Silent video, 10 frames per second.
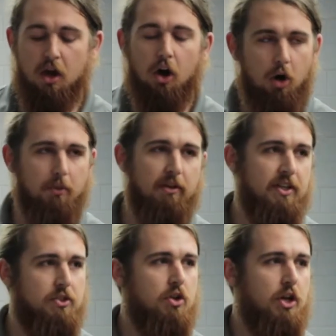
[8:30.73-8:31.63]
Home Love
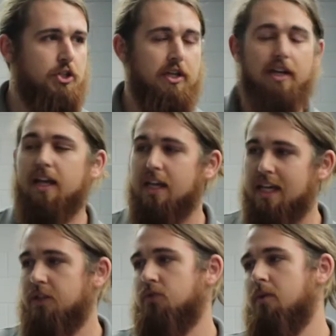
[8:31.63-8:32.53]
Construction
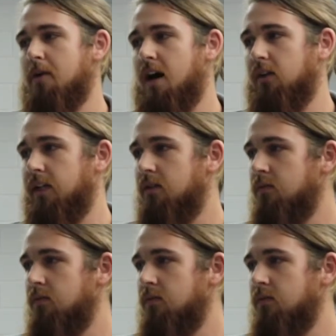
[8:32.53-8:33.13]
is remodeling.